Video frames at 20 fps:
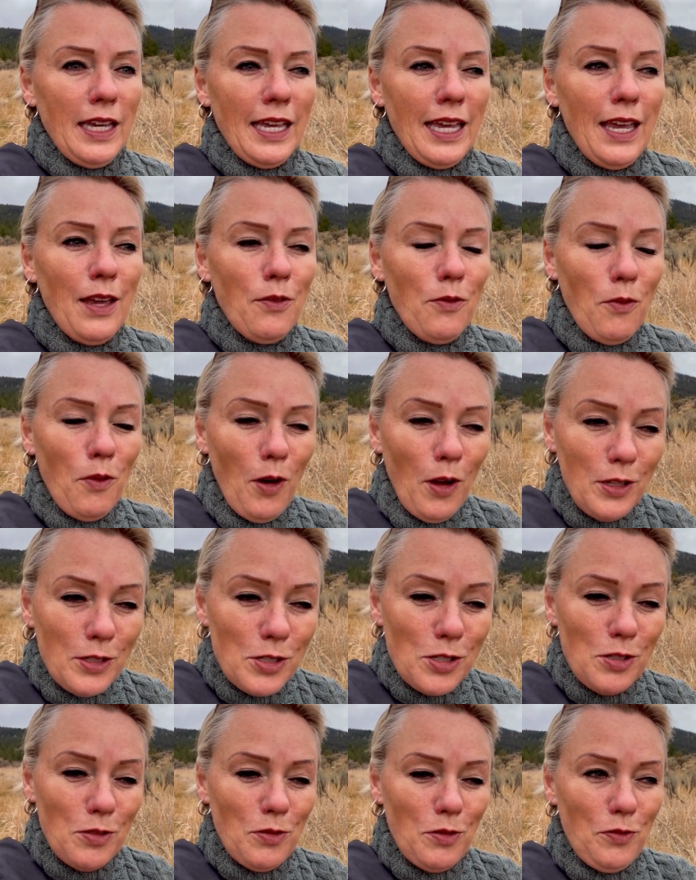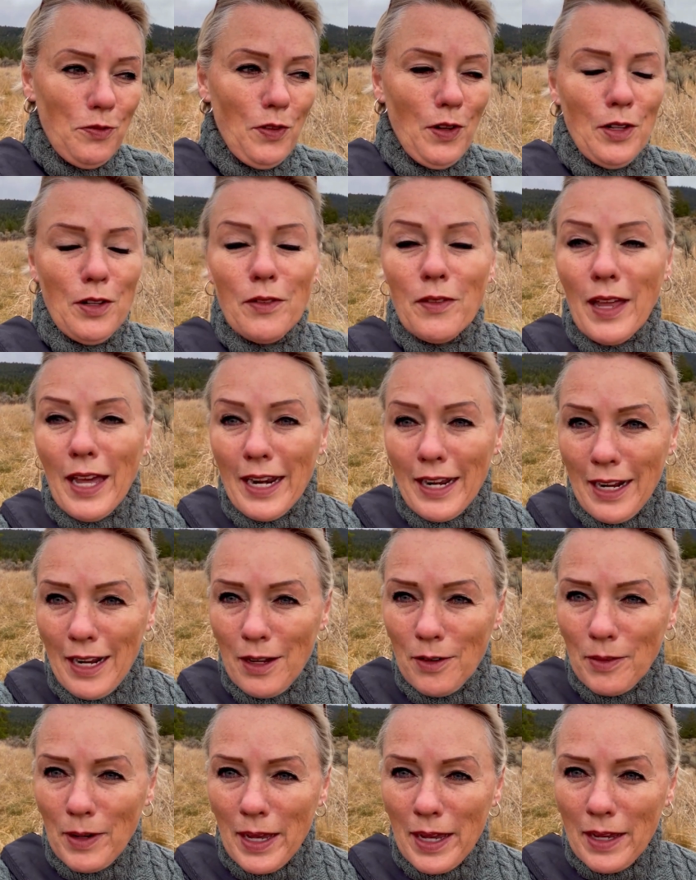It wants you to follow that
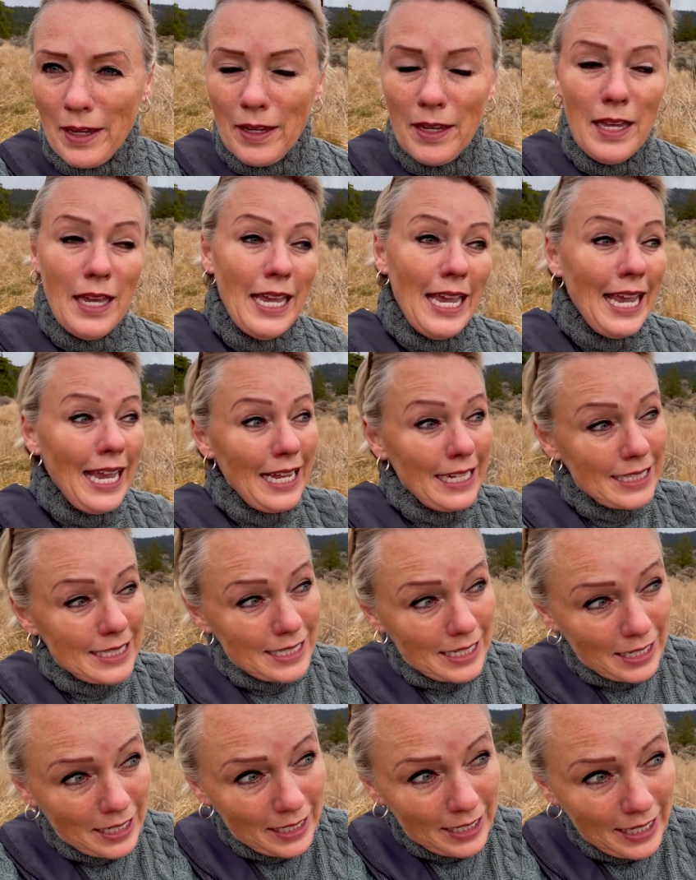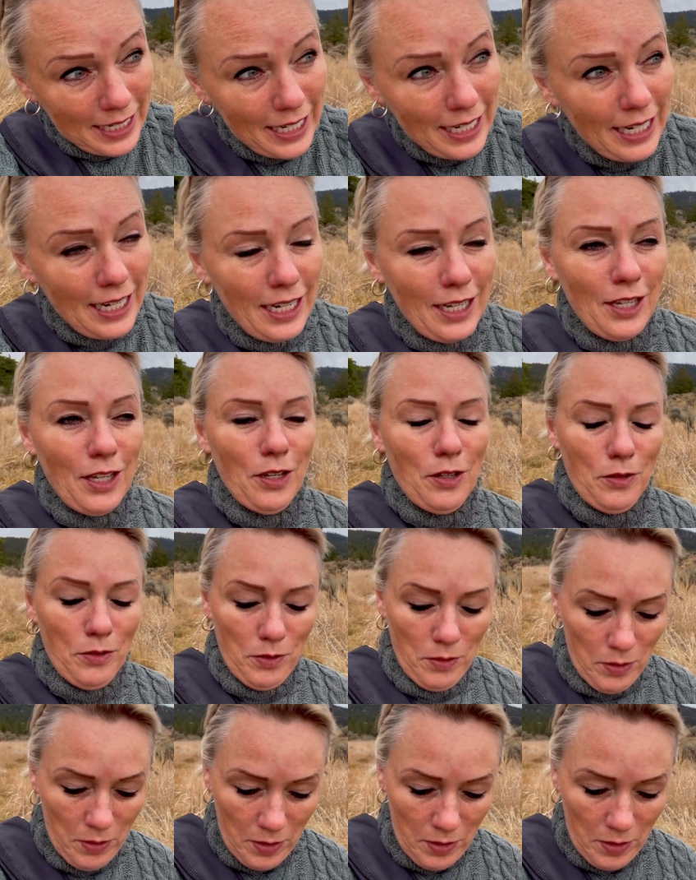highway. It's leading you.